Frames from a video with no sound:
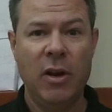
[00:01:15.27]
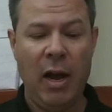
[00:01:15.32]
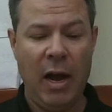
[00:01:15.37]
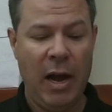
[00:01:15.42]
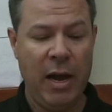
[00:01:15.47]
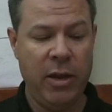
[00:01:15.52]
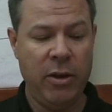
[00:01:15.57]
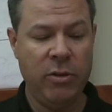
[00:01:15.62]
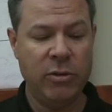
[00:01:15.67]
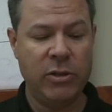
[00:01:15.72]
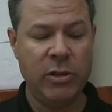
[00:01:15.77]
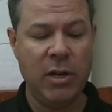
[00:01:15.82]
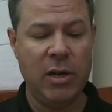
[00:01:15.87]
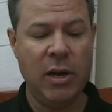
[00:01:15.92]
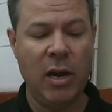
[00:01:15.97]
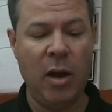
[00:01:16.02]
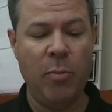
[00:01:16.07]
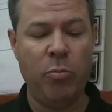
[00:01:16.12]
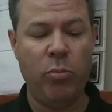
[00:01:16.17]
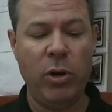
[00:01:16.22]
I use
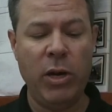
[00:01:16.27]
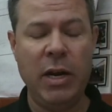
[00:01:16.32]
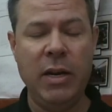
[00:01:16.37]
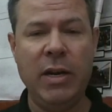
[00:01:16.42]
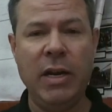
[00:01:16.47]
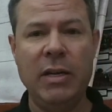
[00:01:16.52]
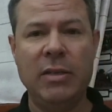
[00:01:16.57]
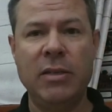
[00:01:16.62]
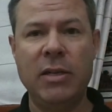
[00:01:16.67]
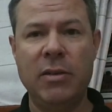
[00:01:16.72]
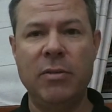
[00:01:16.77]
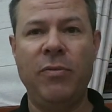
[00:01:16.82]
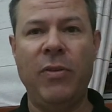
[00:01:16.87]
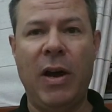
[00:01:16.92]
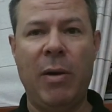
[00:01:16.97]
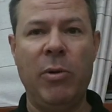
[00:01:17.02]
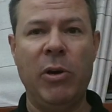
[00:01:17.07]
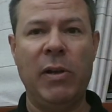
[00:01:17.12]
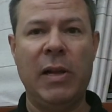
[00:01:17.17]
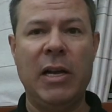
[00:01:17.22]
a pretty decent
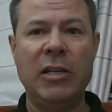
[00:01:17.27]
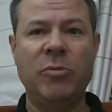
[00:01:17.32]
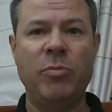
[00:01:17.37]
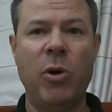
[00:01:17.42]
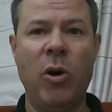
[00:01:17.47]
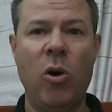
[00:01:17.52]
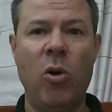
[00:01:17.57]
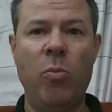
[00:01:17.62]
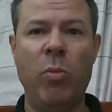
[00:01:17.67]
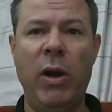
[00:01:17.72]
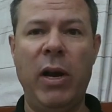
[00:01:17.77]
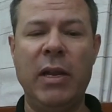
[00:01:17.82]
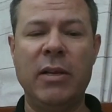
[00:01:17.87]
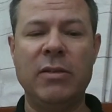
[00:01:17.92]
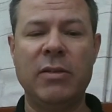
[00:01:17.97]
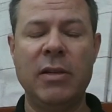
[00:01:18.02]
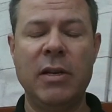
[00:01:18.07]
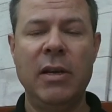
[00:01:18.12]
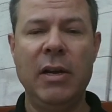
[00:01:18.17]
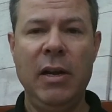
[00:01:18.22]
fiberglass bow, but
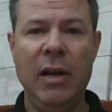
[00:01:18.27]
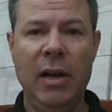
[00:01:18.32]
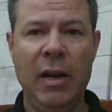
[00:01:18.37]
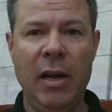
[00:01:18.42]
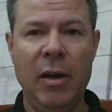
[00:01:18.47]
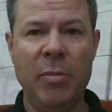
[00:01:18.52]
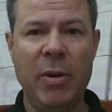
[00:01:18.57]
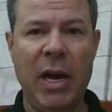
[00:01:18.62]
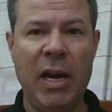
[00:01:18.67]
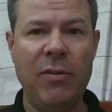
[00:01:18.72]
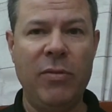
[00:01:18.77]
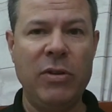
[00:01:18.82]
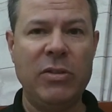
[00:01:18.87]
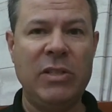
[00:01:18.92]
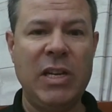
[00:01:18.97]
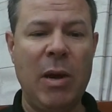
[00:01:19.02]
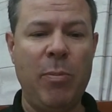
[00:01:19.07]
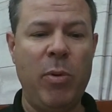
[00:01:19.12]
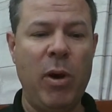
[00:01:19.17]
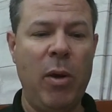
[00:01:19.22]
it's kind of a
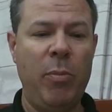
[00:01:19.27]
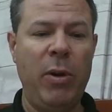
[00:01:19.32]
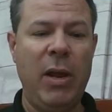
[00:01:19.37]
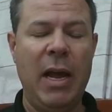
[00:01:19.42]
step up.